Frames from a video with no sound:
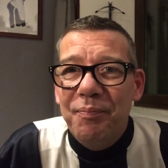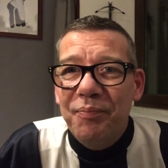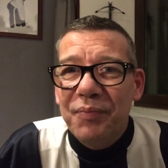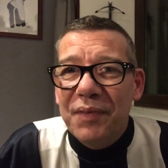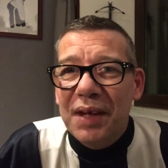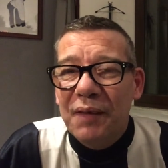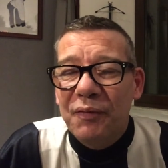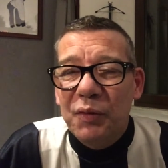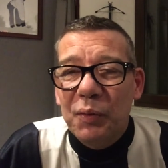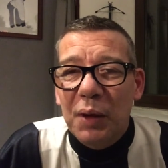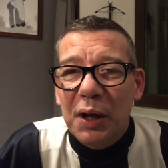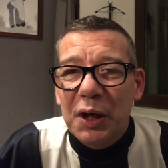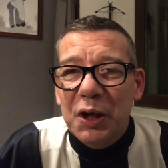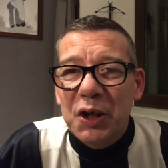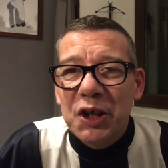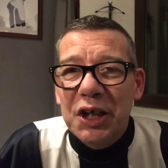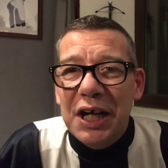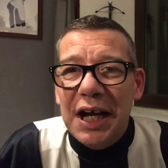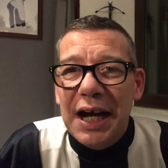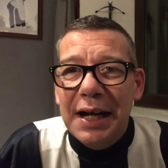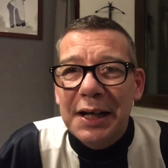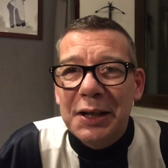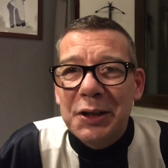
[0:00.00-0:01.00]
If you want to
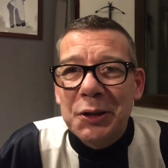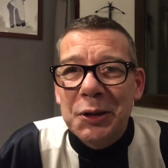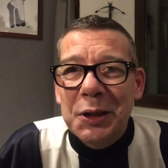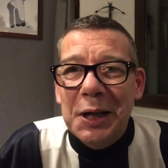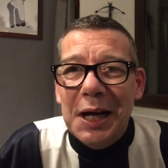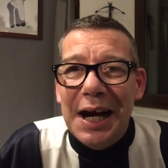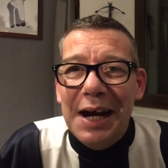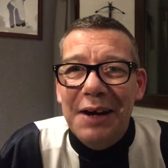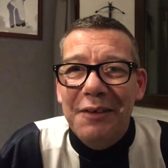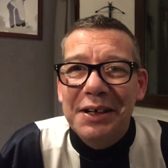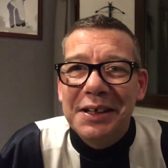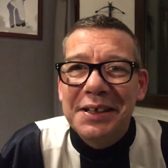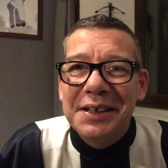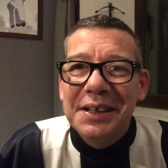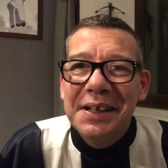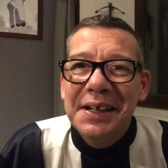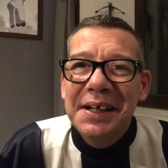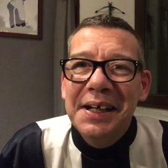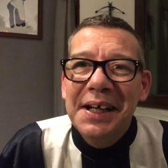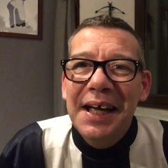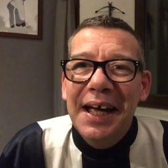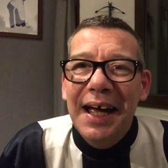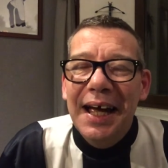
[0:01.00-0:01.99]
share it,
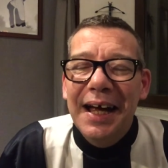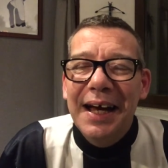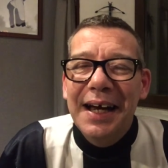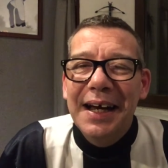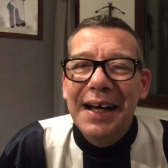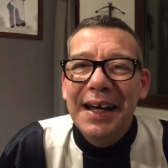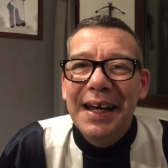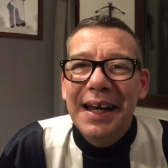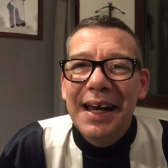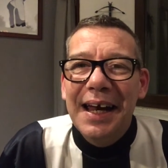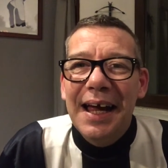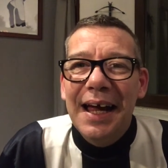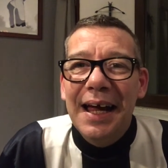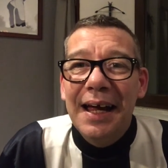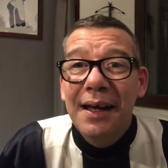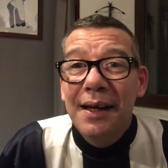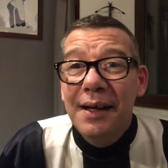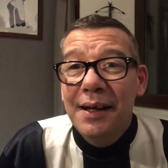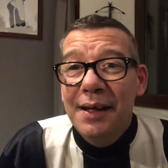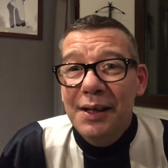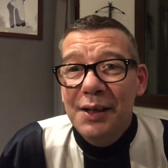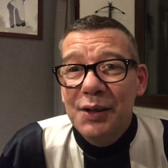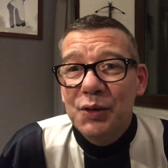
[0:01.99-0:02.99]
and
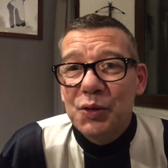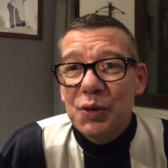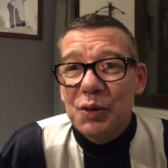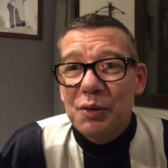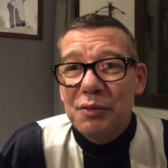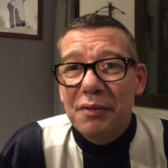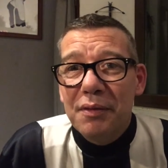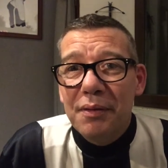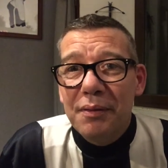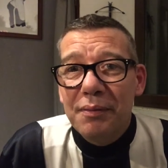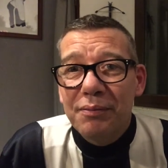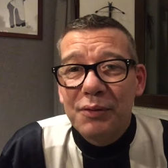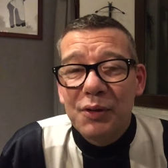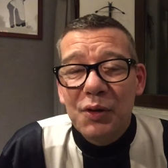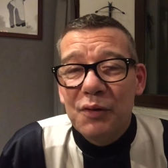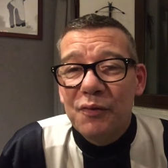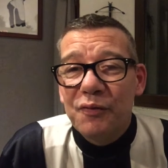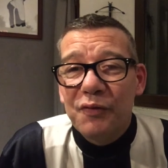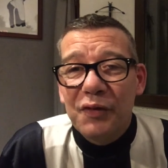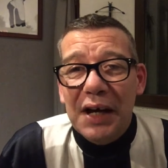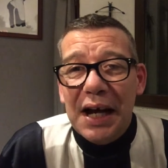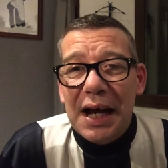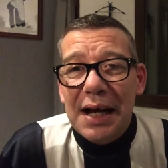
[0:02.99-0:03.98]

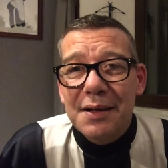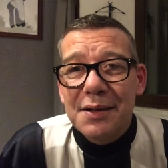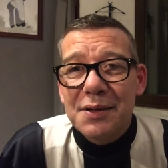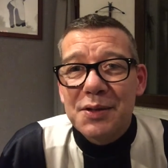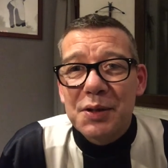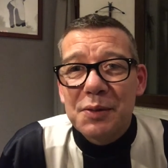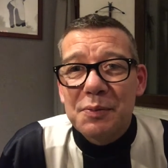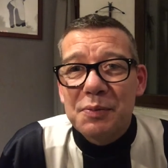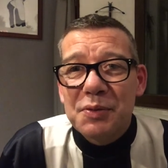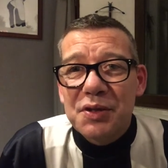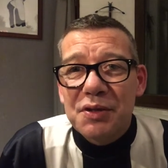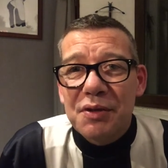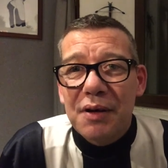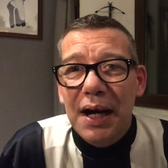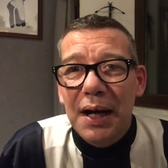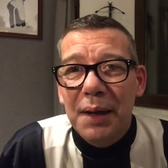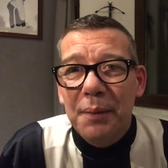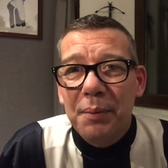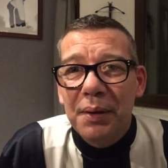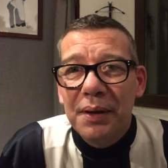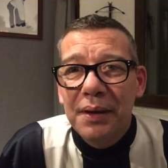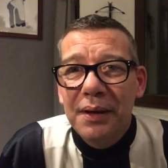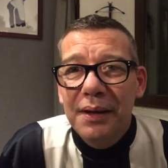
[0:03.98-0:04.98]
don't forget to
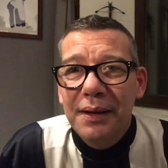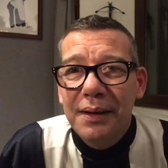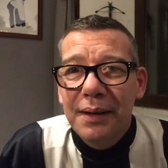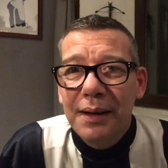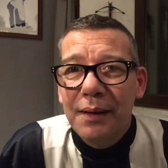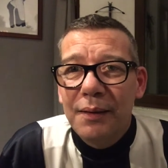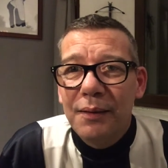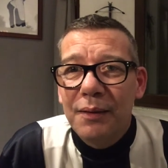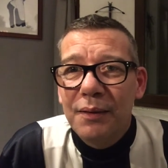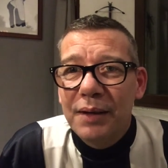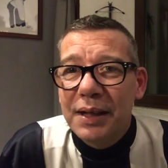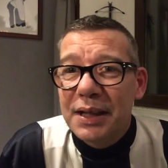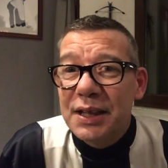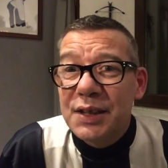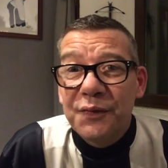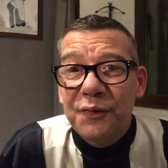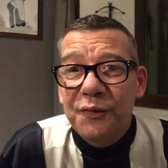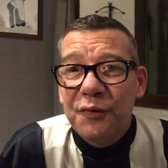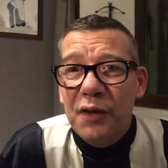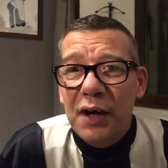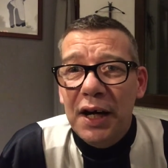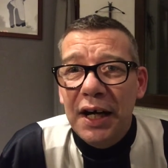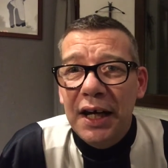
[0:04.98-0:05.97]
subscribe. You know, it's
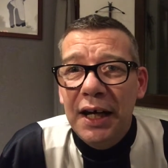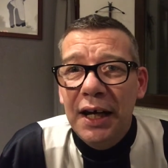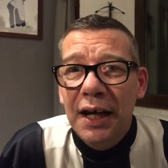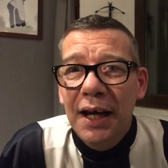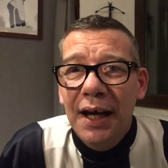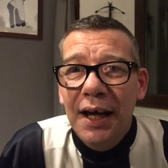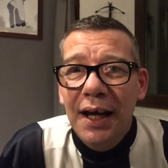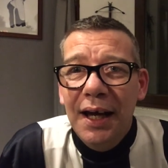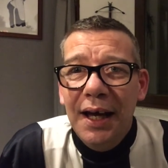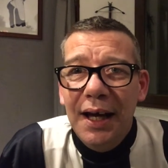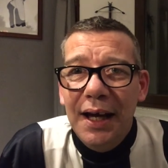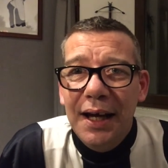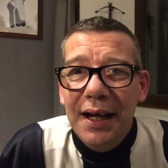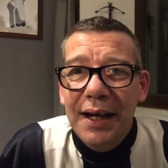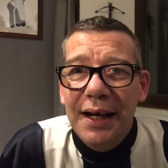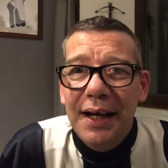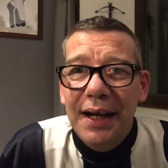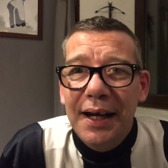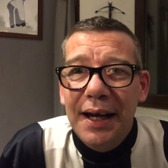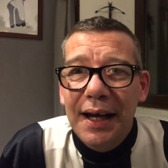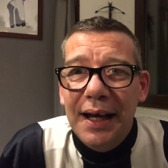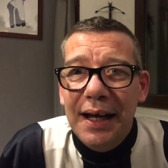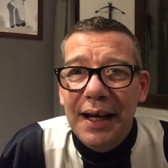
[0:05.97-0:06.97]
free,
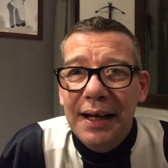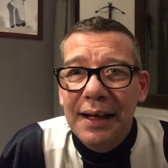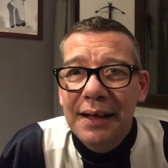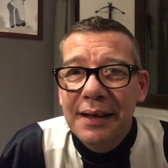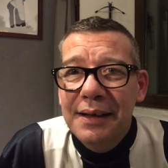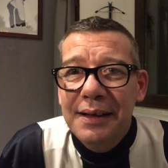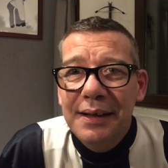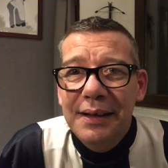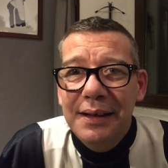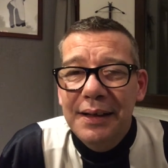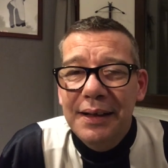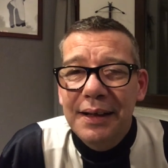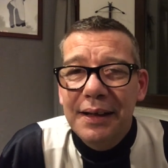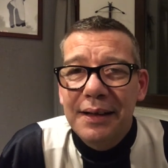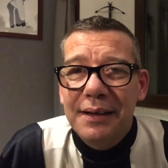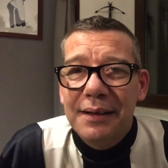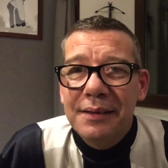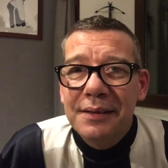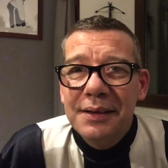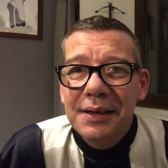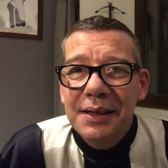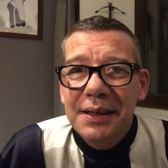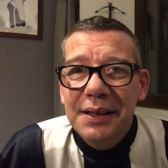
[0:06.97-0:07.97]
and you
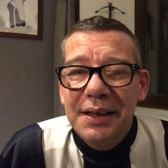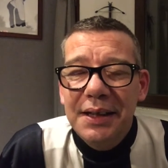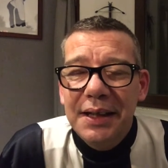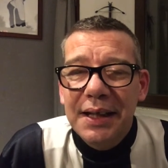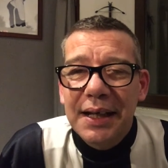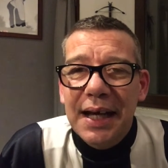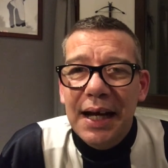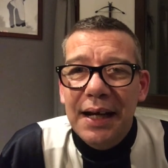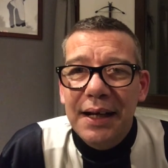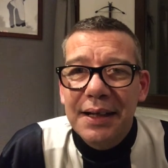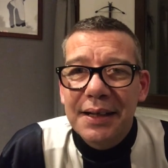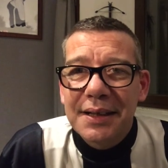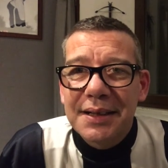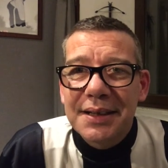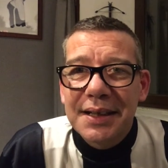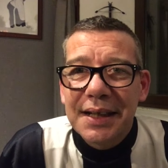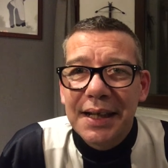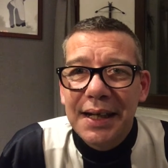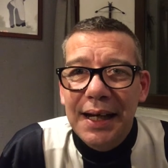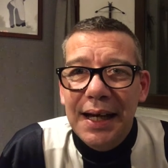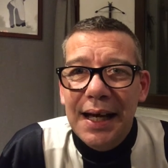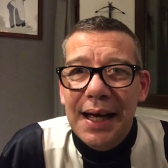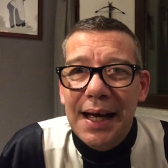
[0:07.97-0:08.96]
know, you get to
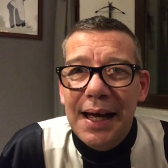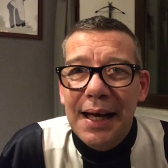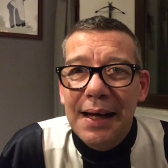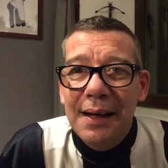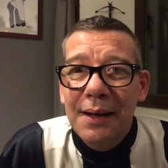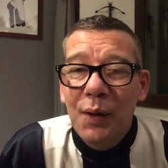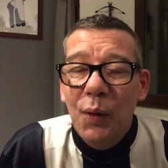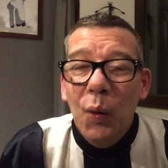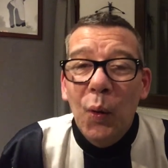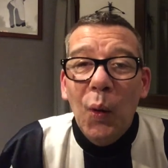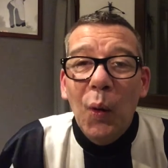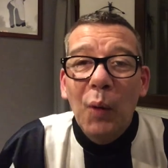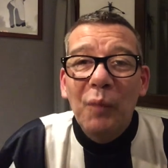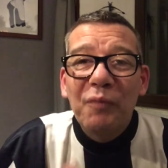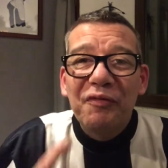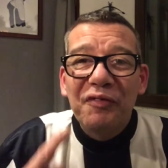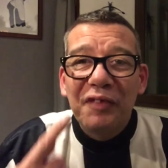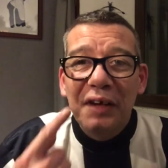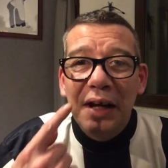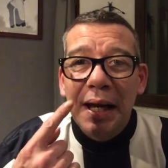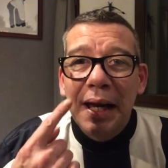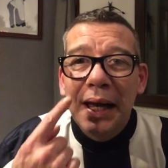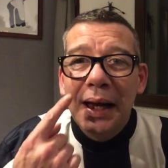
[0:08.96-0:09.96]
see
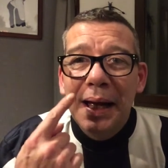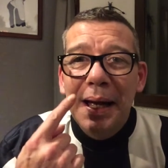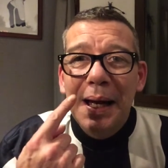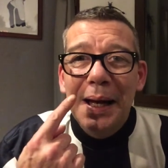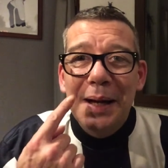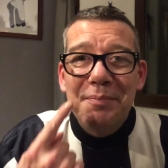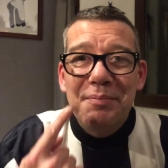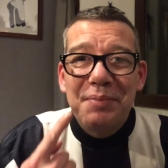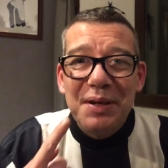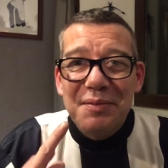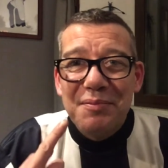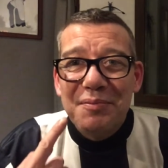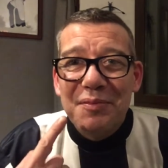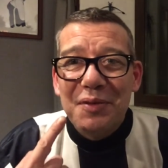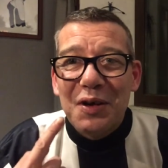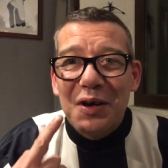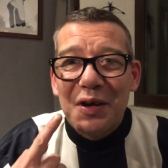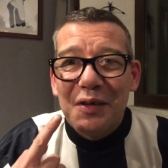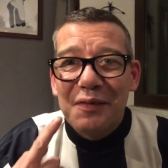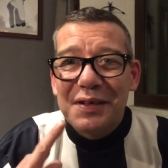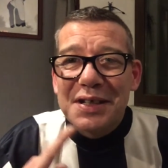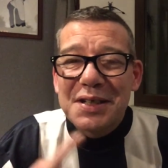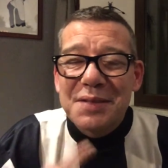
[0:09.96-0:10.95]
hopefully a bit
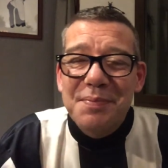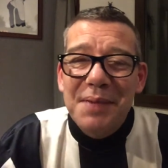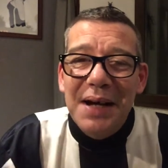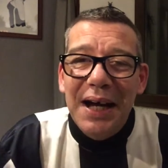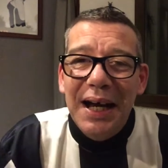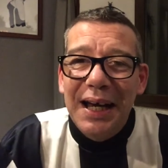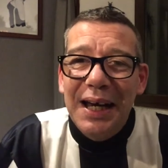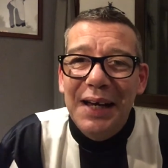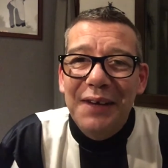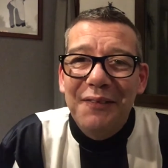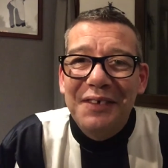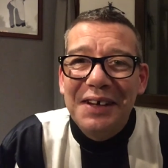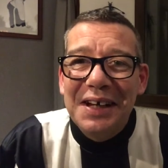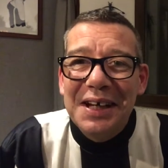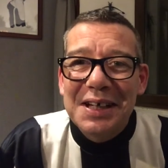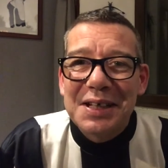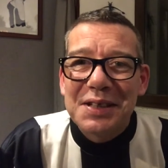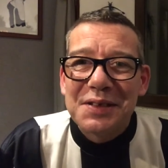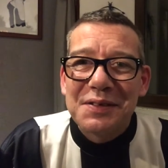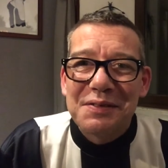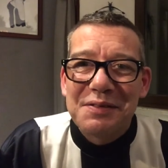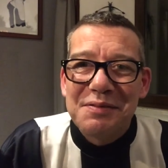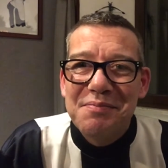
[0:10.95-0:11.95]
more of a smiley
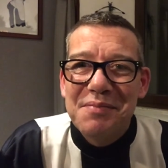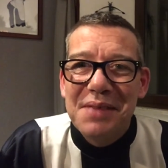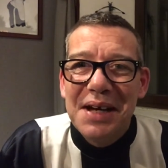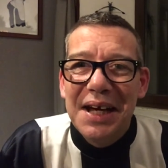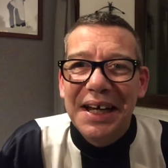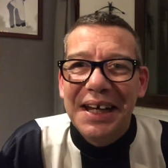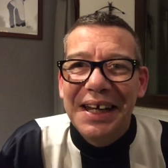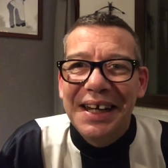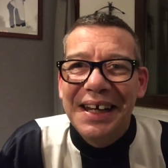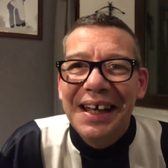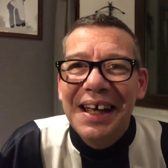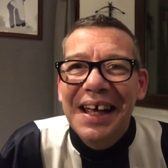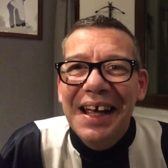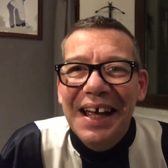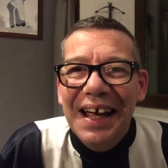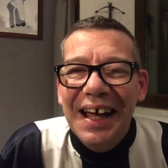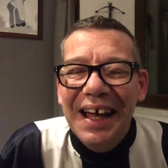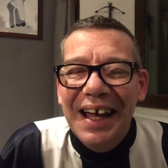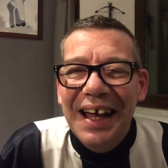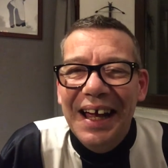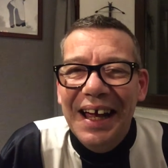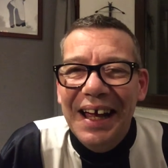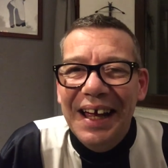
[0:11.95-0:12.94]
face from me
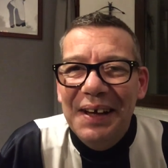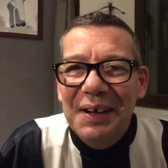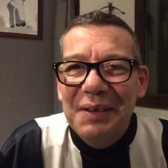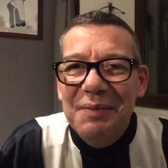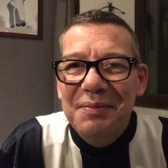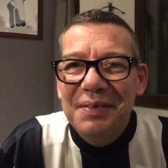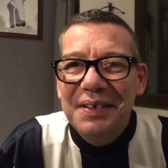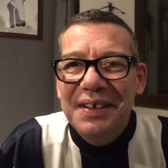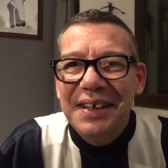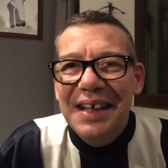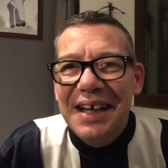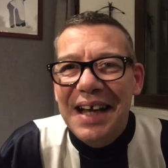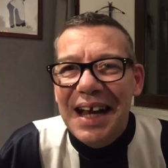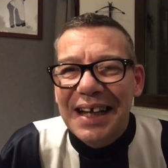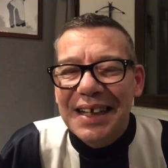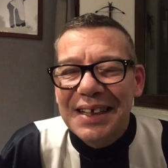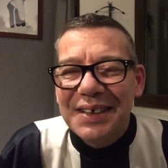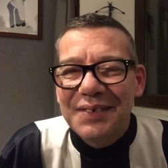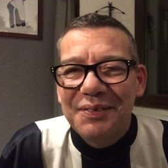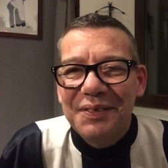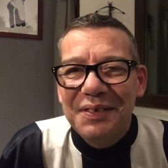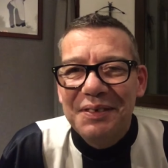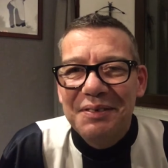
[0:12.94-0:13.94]
in the
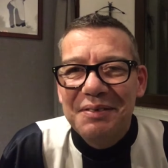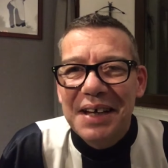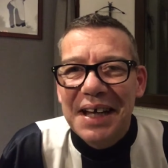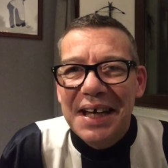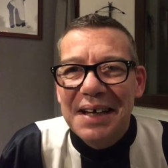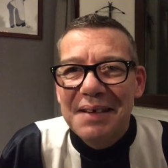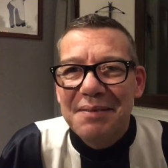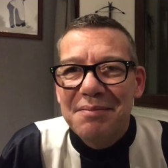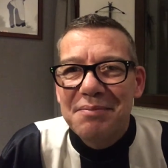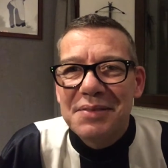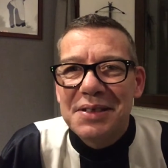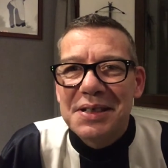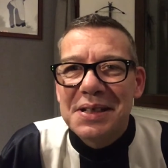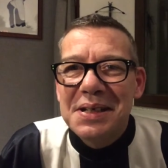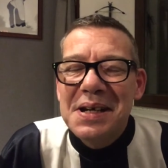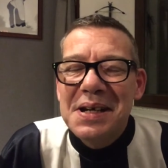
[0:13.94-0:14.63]
next few games.